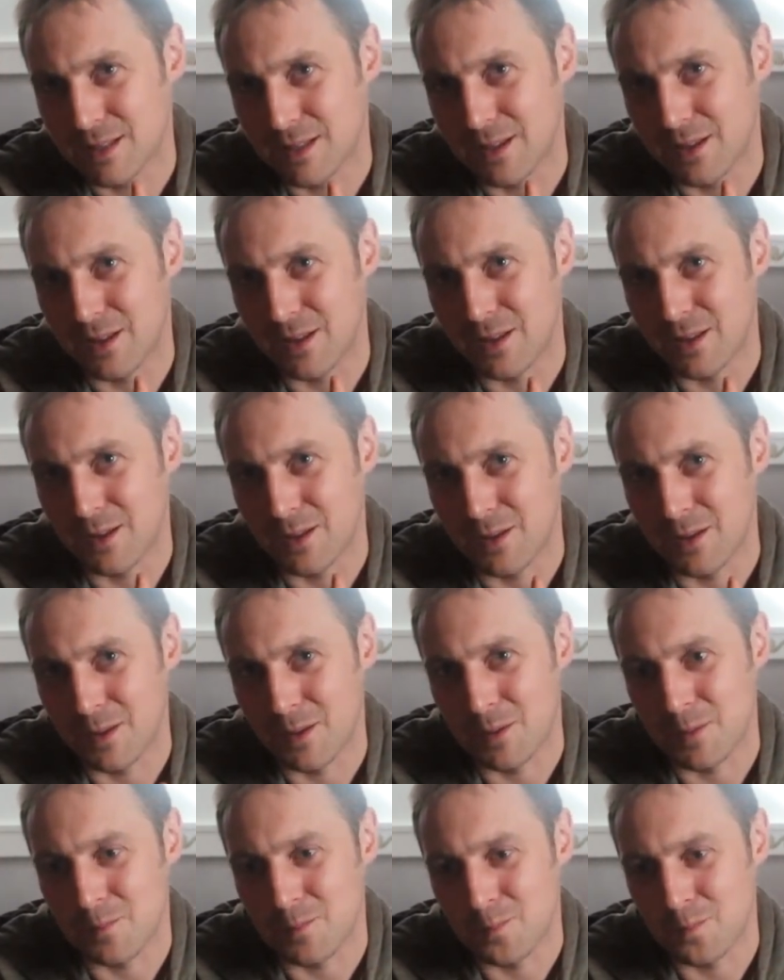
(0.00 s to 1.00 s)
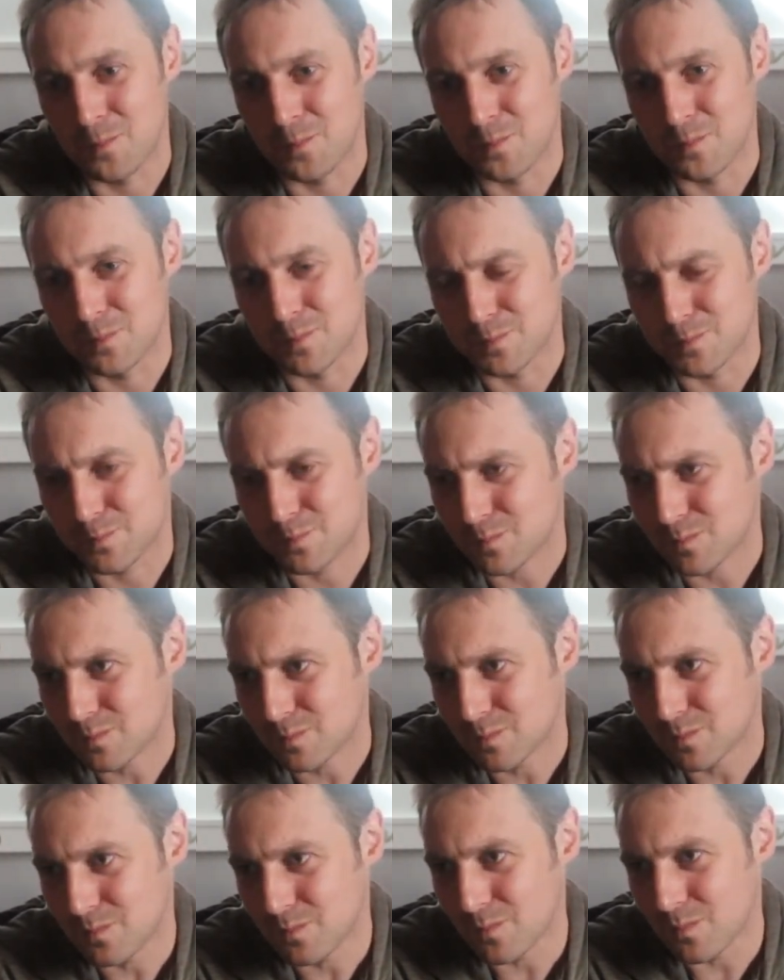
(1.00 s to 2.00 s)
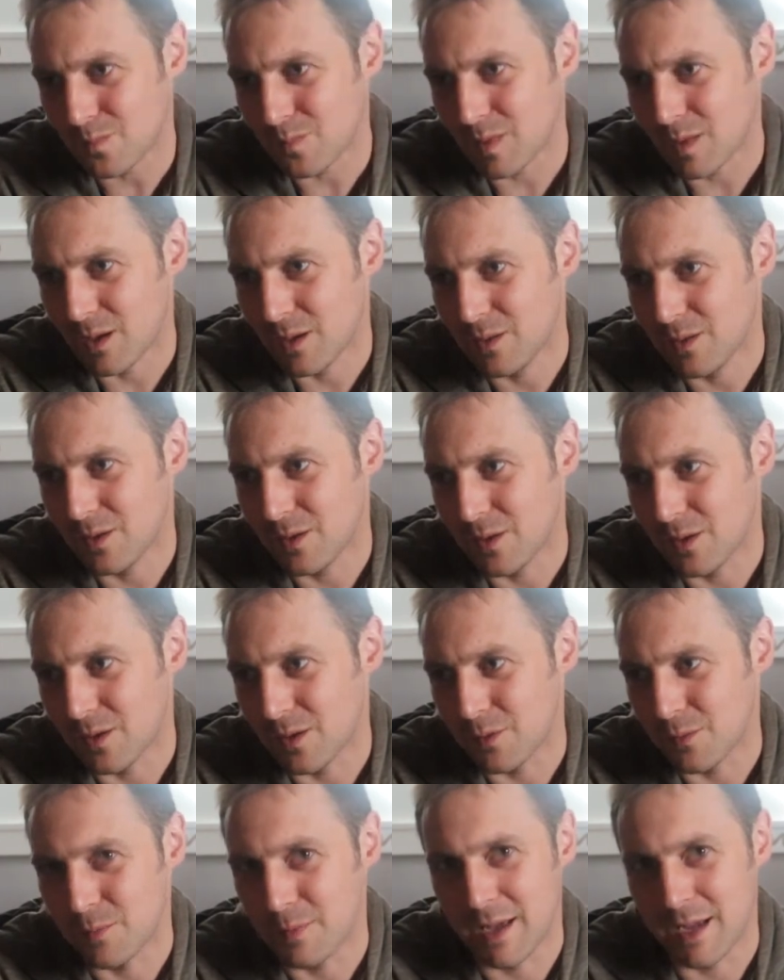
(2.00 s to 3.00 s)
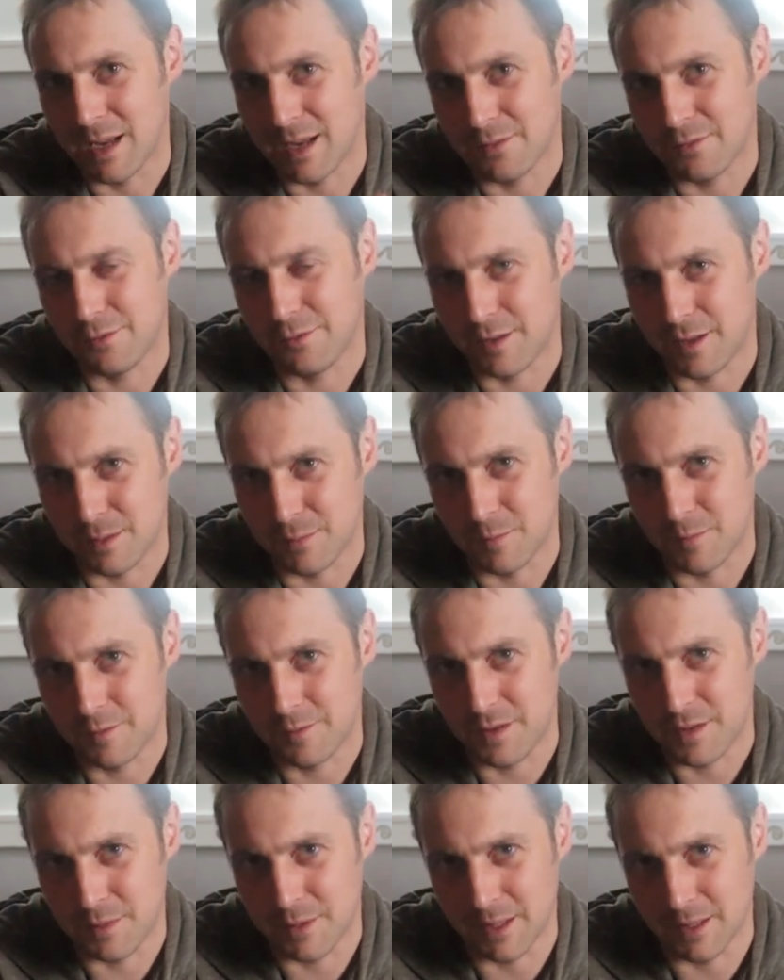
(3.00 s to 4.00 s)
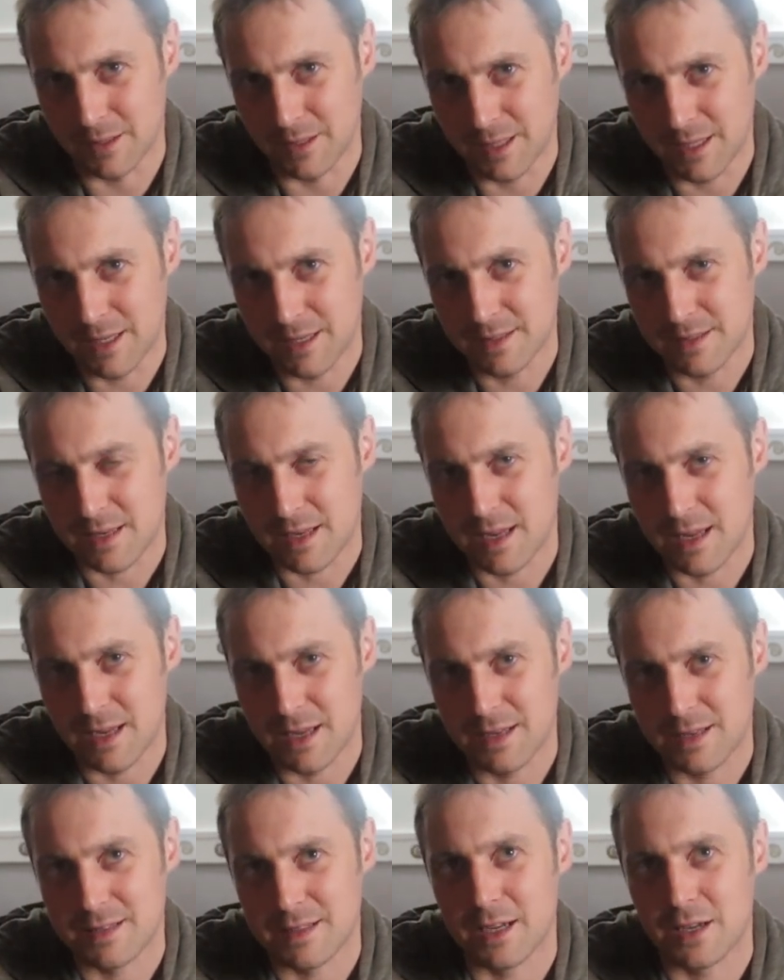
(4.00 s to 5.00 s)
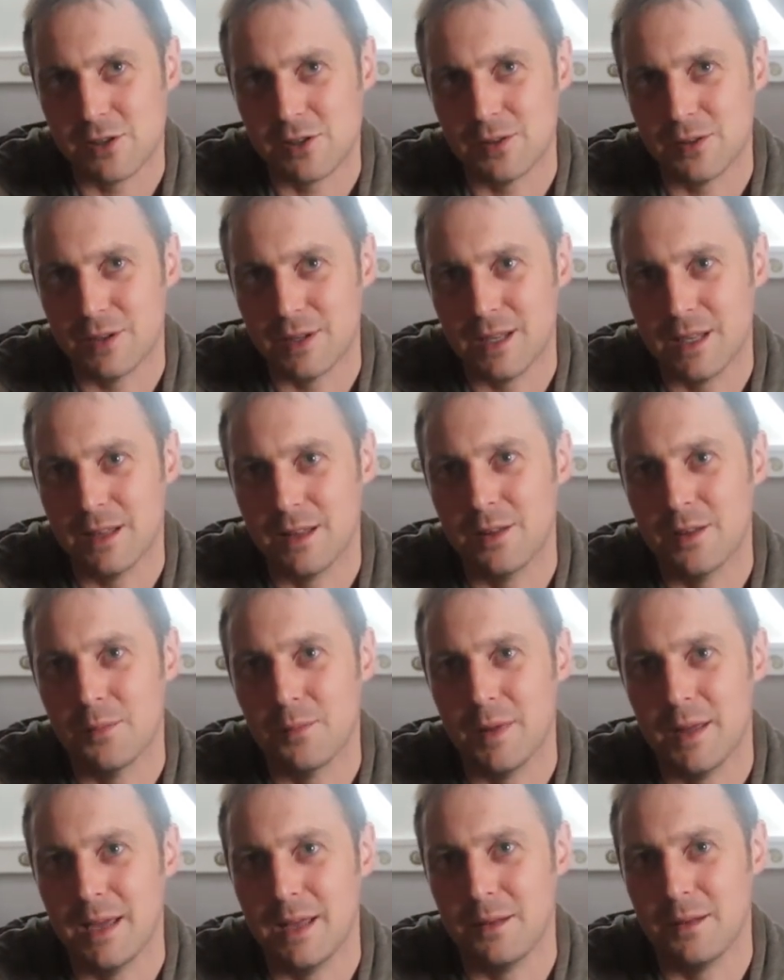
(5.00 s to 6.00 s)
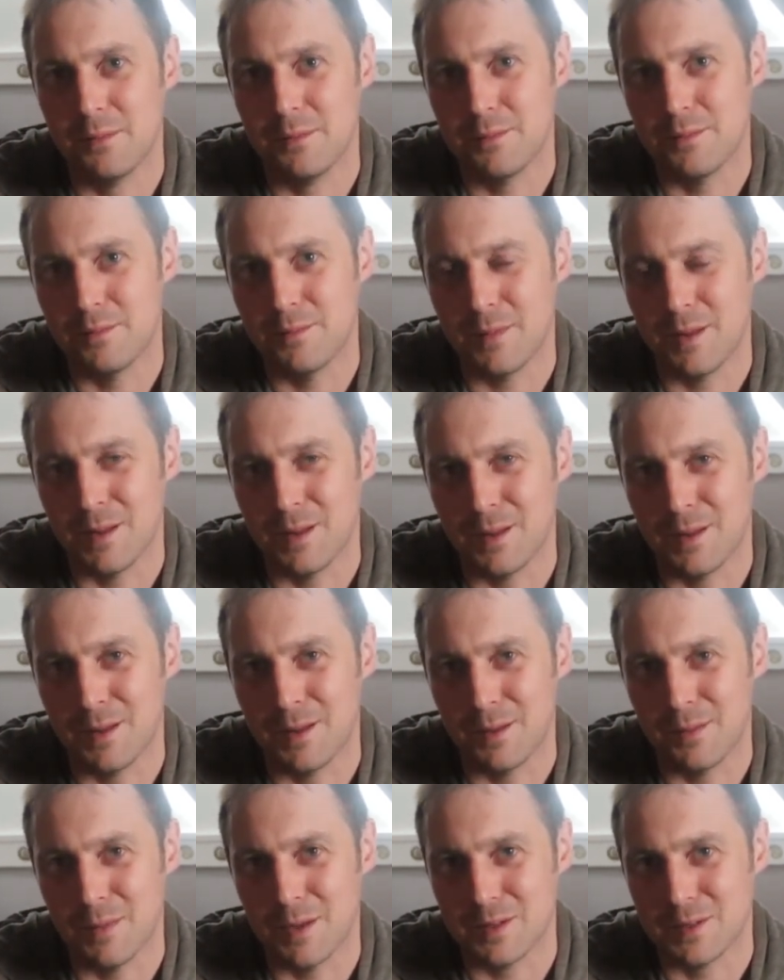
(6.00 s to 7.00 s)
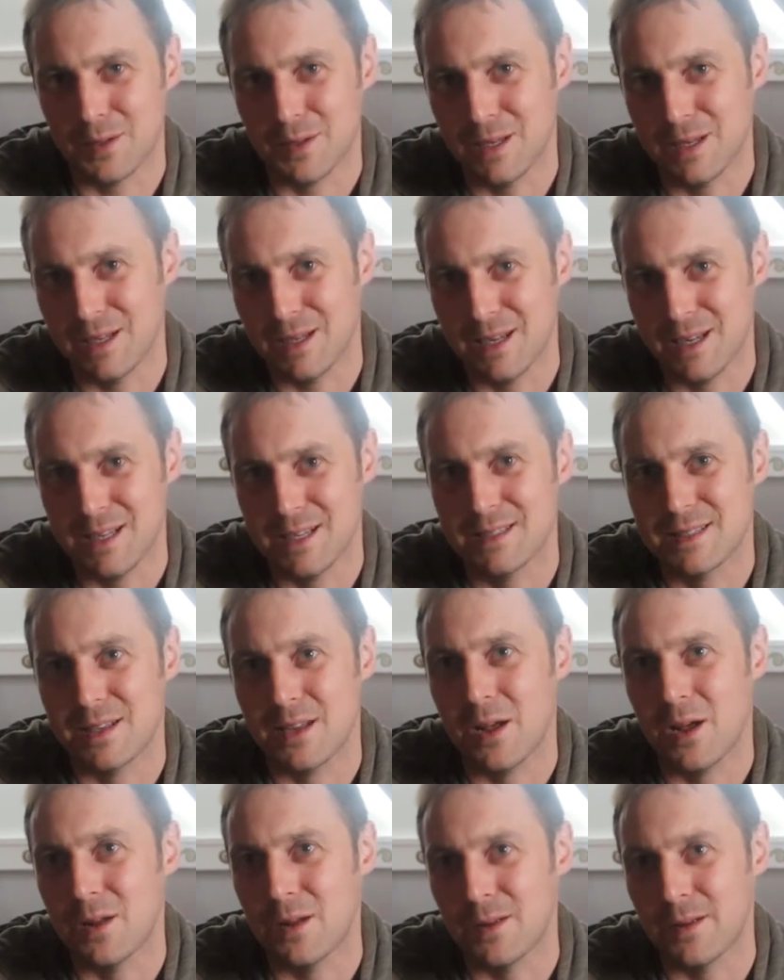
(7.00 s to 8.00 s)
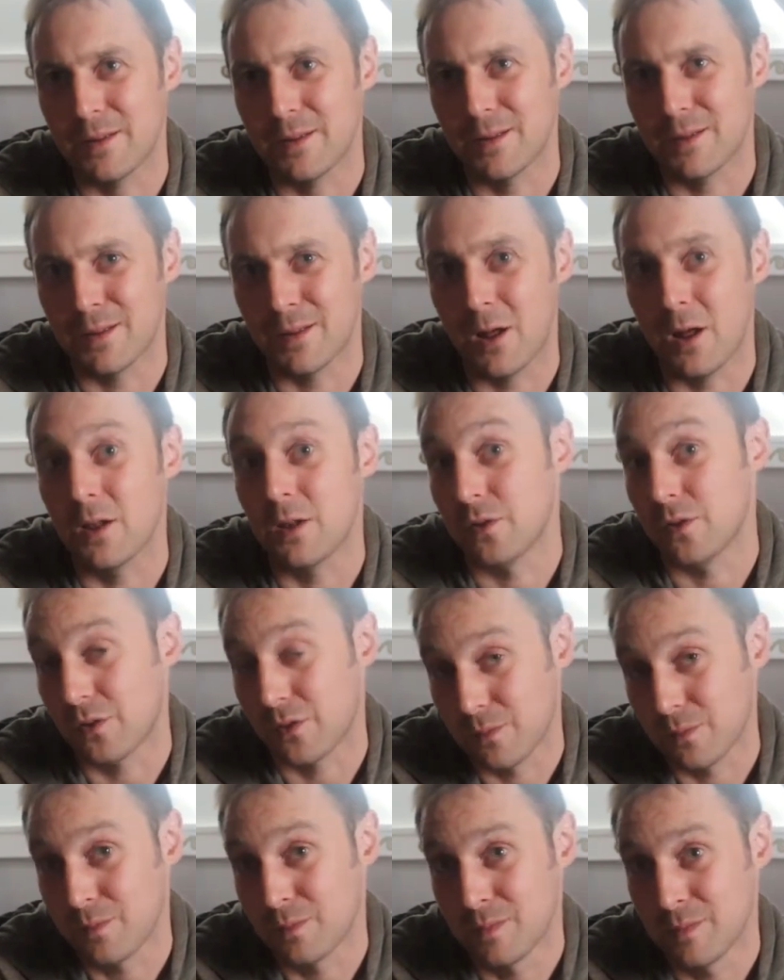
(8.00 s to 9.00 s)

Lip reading: The main female lead is actually the main masculine lead's aunt,